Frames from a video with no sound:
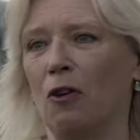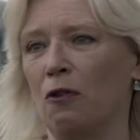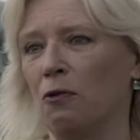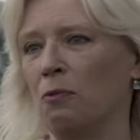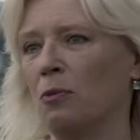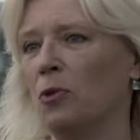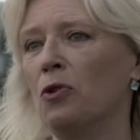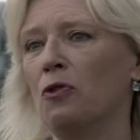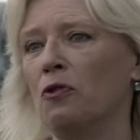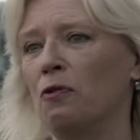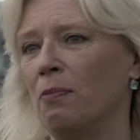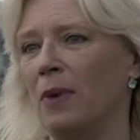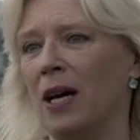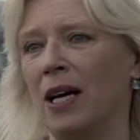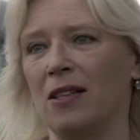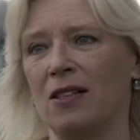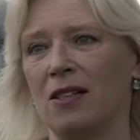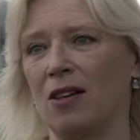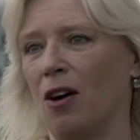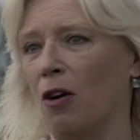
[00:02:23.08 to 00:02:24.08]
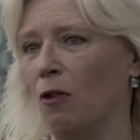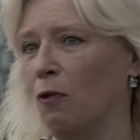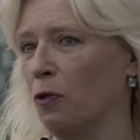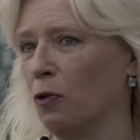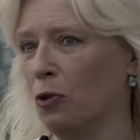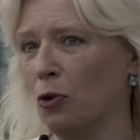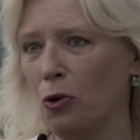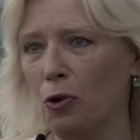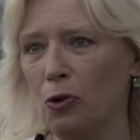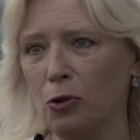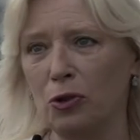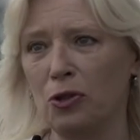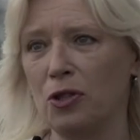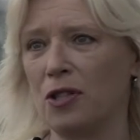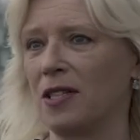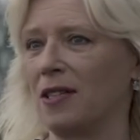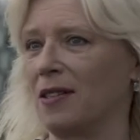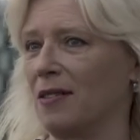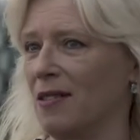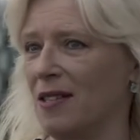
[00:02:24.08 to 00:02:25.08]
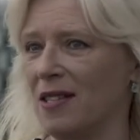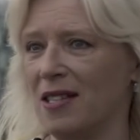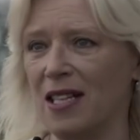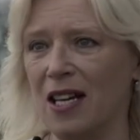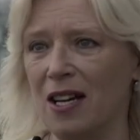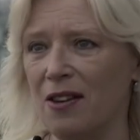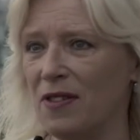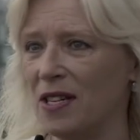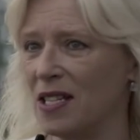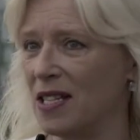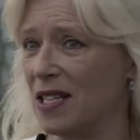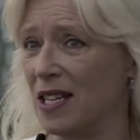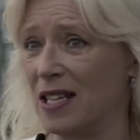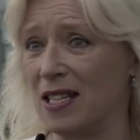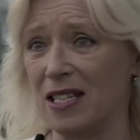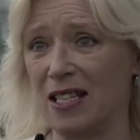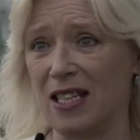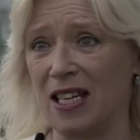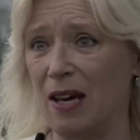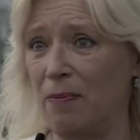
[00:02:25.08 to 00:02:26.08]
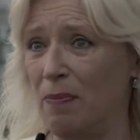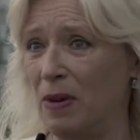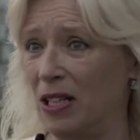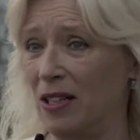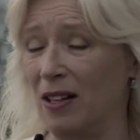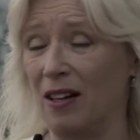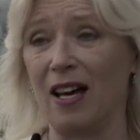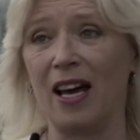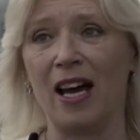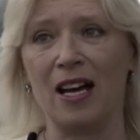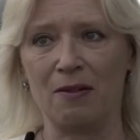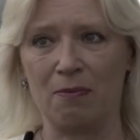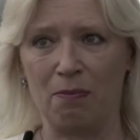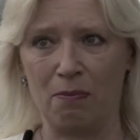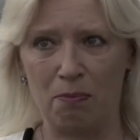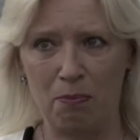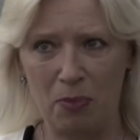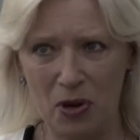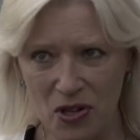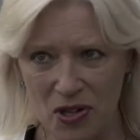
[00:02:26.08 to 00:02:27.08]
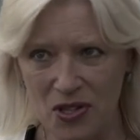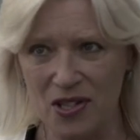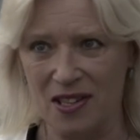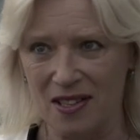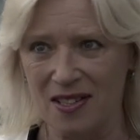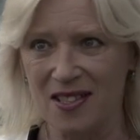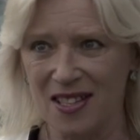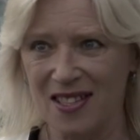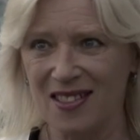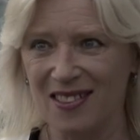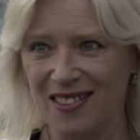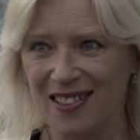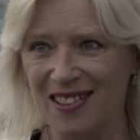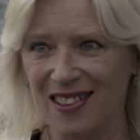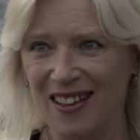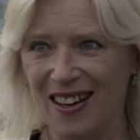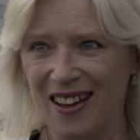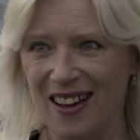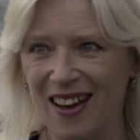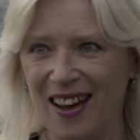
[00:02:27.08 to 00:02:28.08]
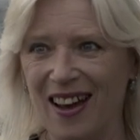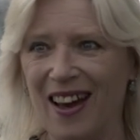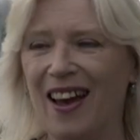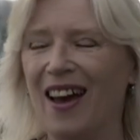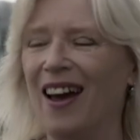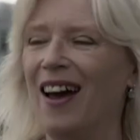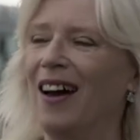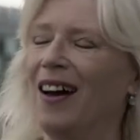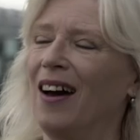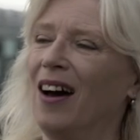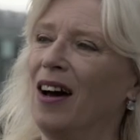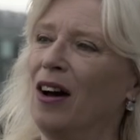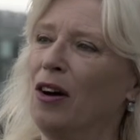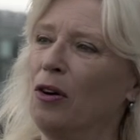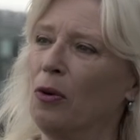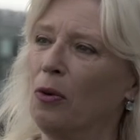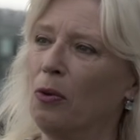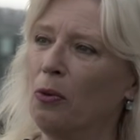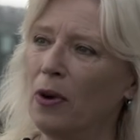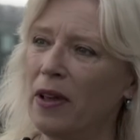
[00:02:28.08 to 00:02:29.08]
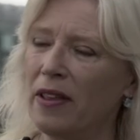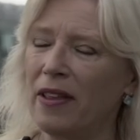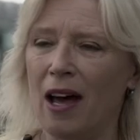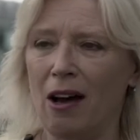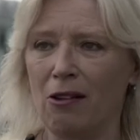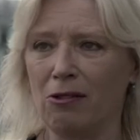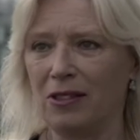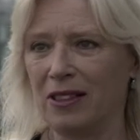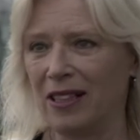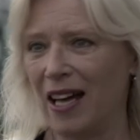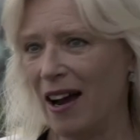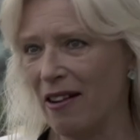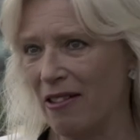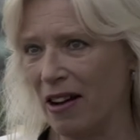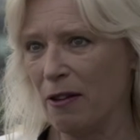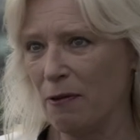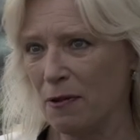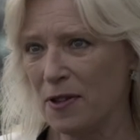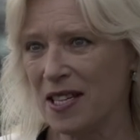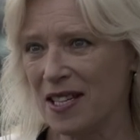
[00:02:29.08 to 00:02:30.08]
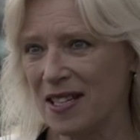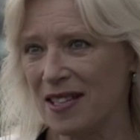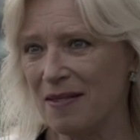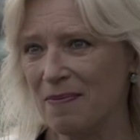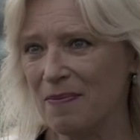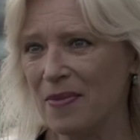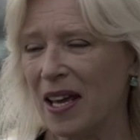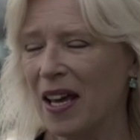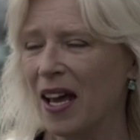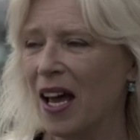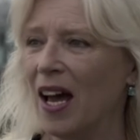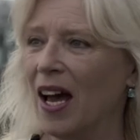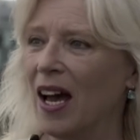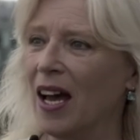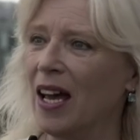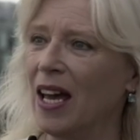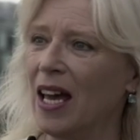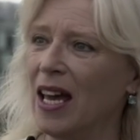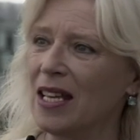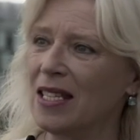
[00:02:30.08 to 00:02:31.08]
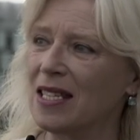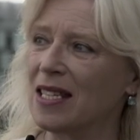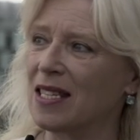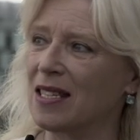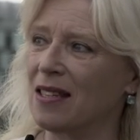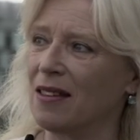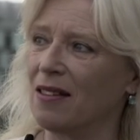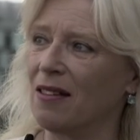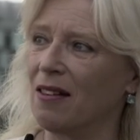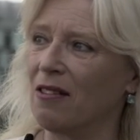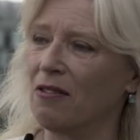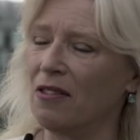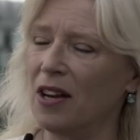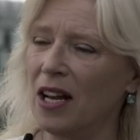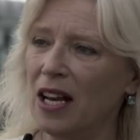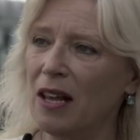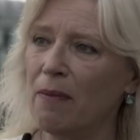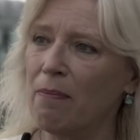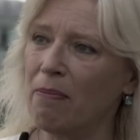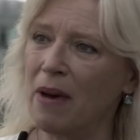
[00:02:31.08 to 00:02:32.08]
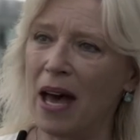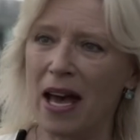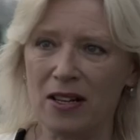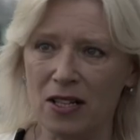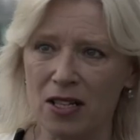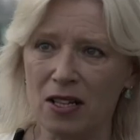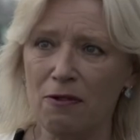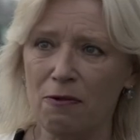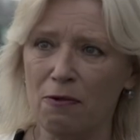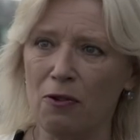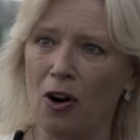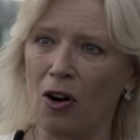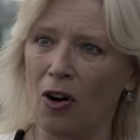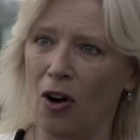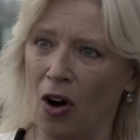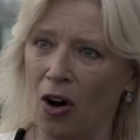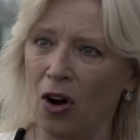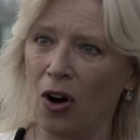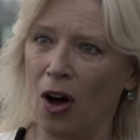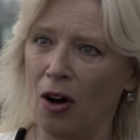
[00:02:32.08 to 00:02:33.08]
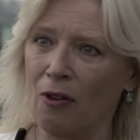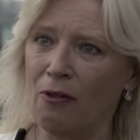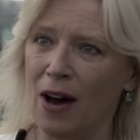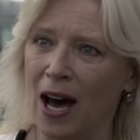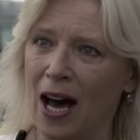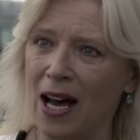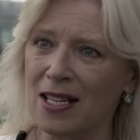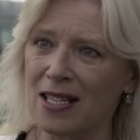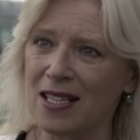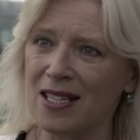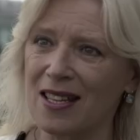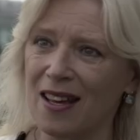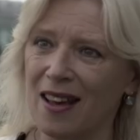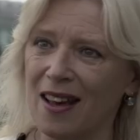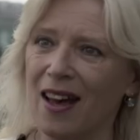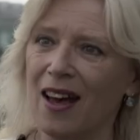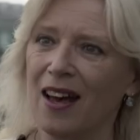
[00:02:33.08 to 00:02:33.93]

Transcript: of movement of goods, services, capital and persons without tariffs, it's really better for all of us